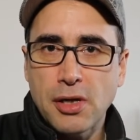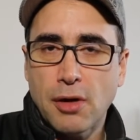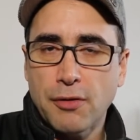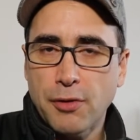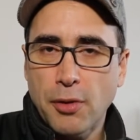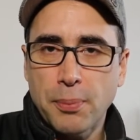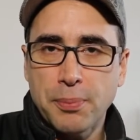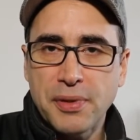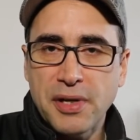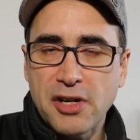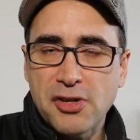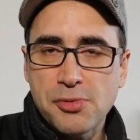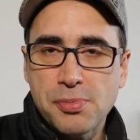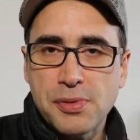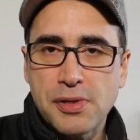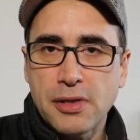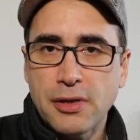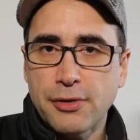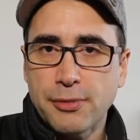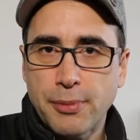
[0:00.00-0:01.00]
although
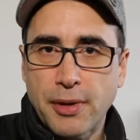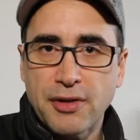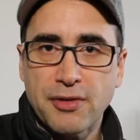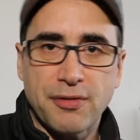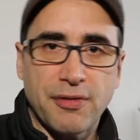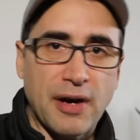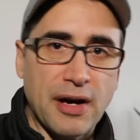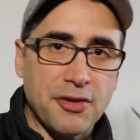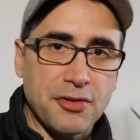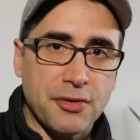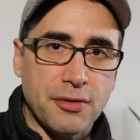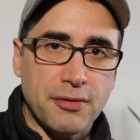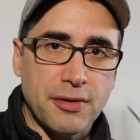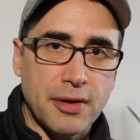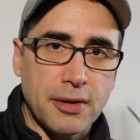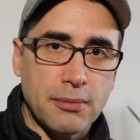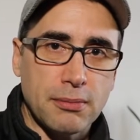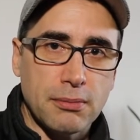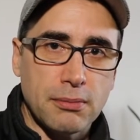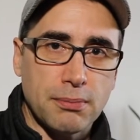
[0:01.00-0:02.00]
PHP is much faster
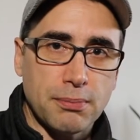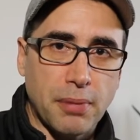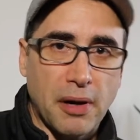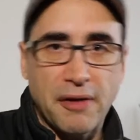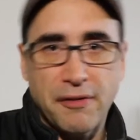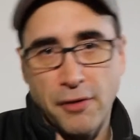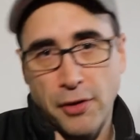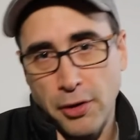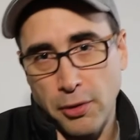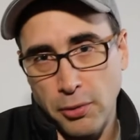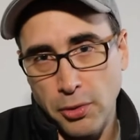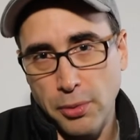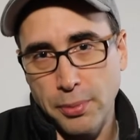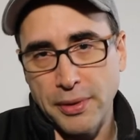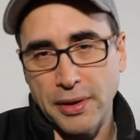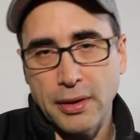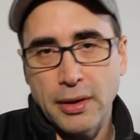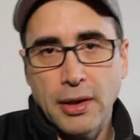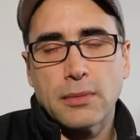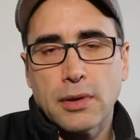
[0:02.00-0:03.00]
than Python or
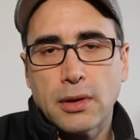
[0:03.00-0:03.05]
Ruby.